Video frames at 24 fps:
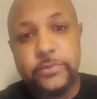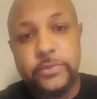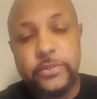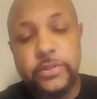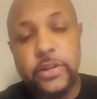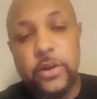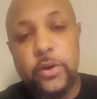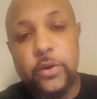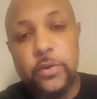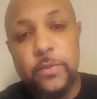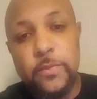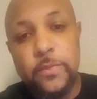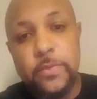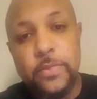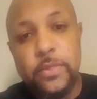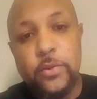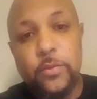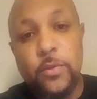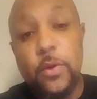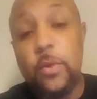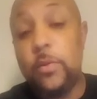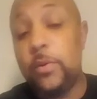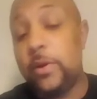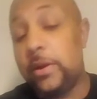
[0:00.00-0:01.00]
So
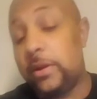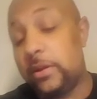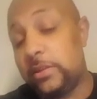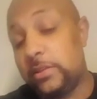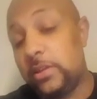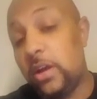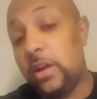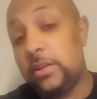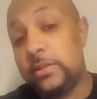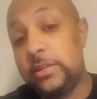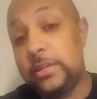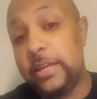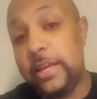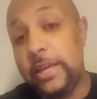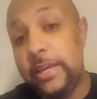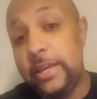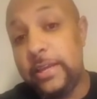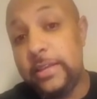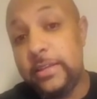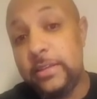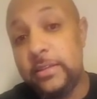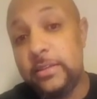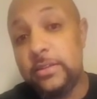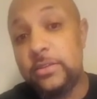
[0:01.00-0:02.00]
what we're going to
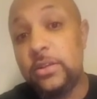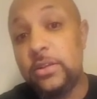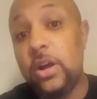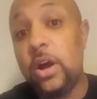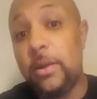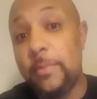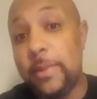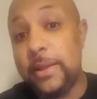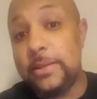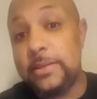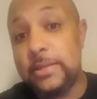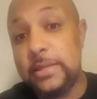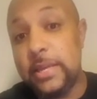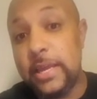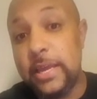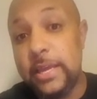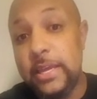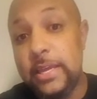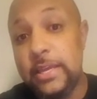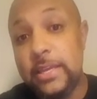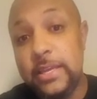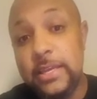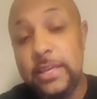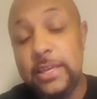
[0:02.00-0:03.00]
talk about
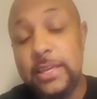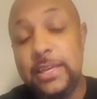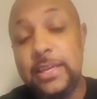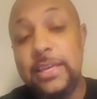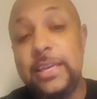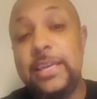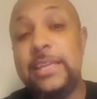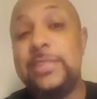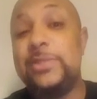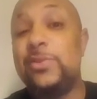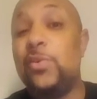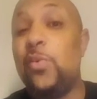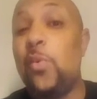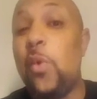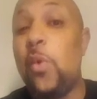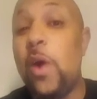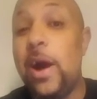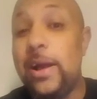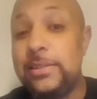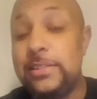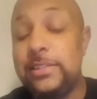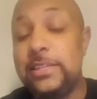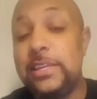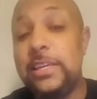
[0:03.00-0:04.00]
today, is
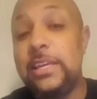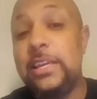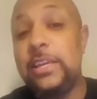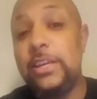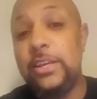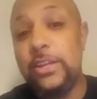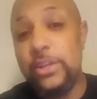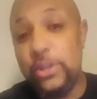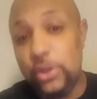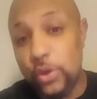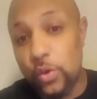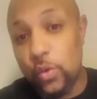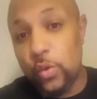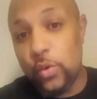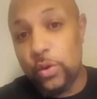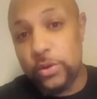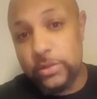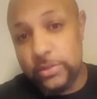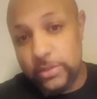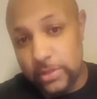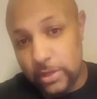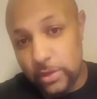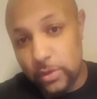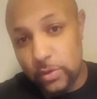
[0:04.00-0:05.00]
watching
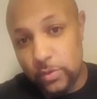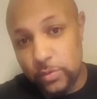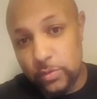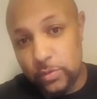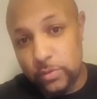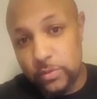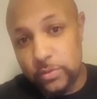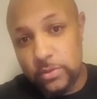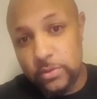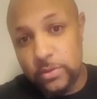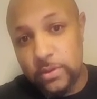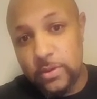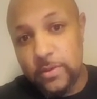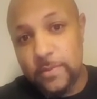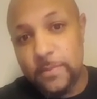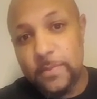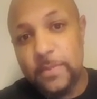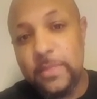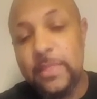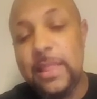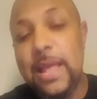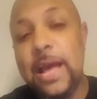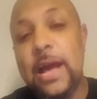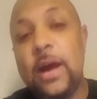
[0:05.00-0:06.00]
your tone.
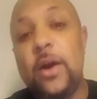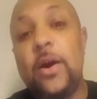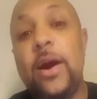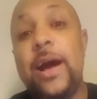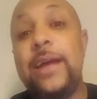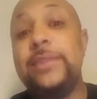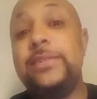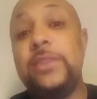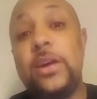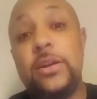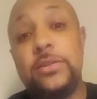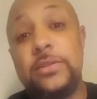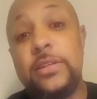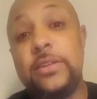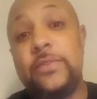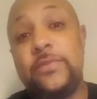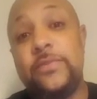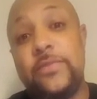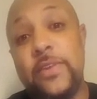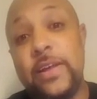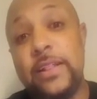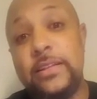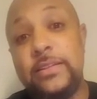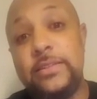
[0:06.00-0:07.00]
Now, I talk to the
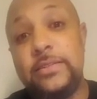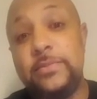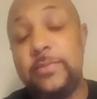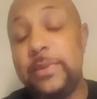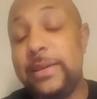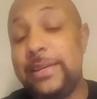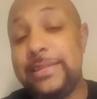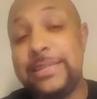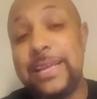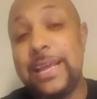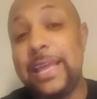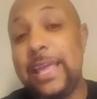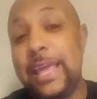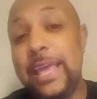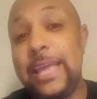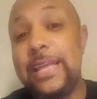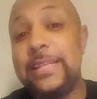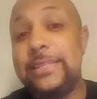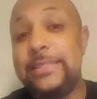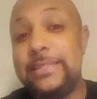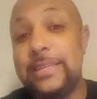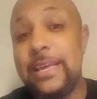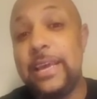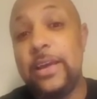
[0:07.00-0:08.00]
fellas because I
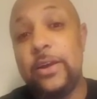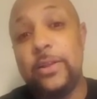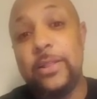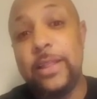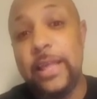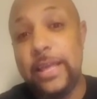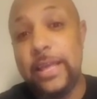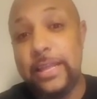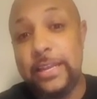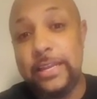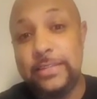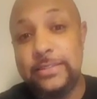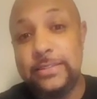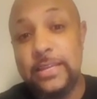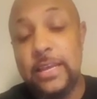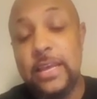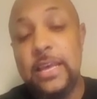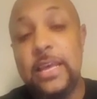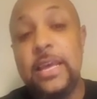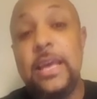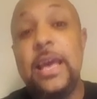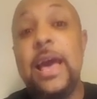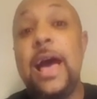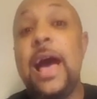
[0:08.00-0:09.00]
can't tell ladies
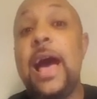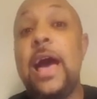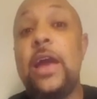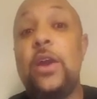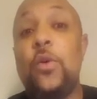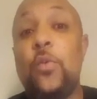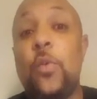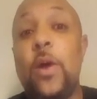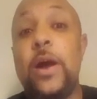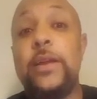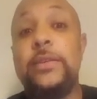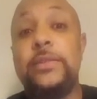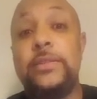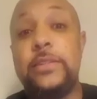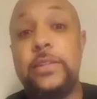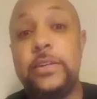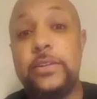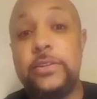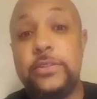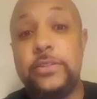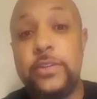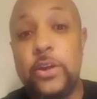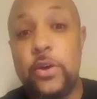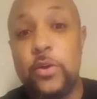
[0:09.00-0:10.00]
how to watch
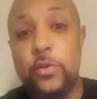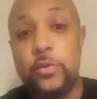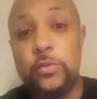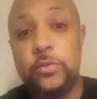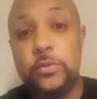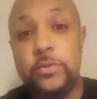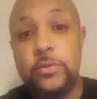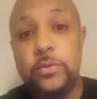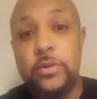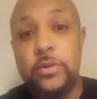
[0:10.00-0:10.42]
their tone.